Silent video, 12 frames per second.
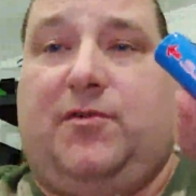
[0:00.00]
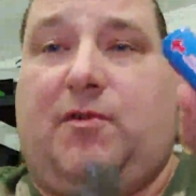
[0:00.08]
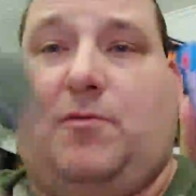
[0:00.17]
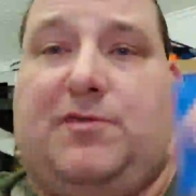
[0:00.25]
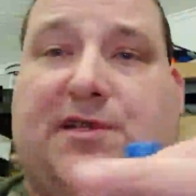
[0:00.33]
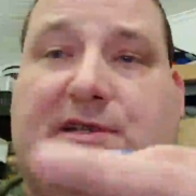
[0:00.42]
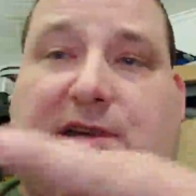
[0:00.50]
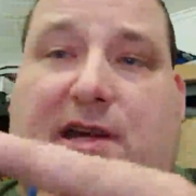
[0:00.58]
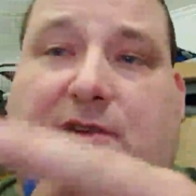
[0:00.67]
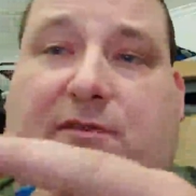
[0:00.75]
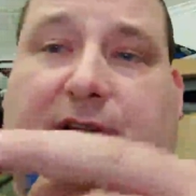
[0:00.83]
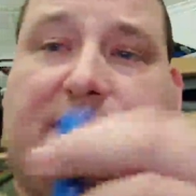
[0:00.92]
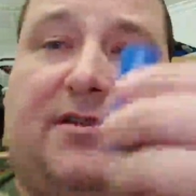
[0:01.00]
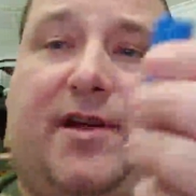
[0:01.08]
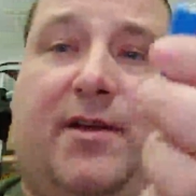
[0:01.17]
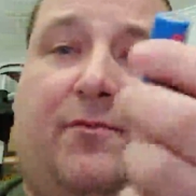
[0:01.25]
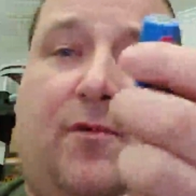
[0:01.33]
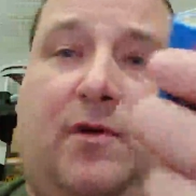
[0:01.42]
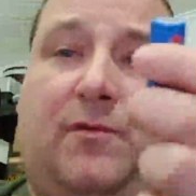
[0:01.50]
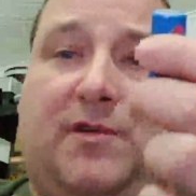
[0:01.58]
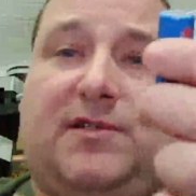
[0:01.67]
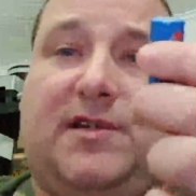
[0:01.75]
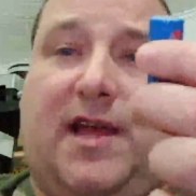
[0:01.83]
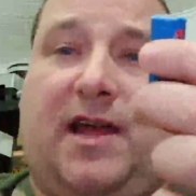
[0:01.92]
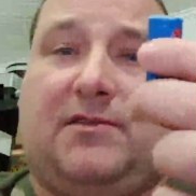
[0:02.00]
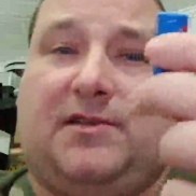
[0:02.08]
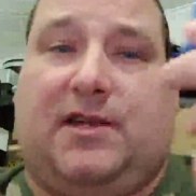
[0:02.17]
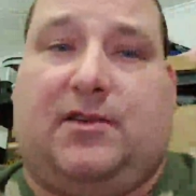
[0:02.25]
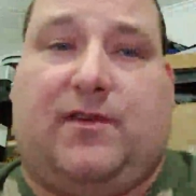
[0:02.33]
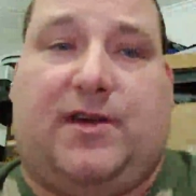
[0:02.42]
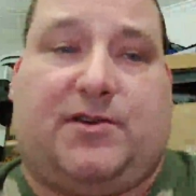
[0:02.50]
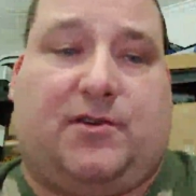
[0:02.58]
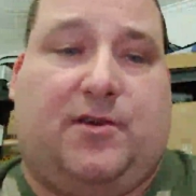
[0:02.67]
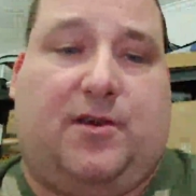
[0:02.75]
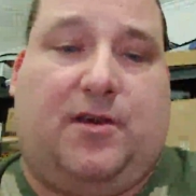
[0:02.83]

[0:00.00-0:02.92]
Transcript: One was inside the razor and one was outside the razor.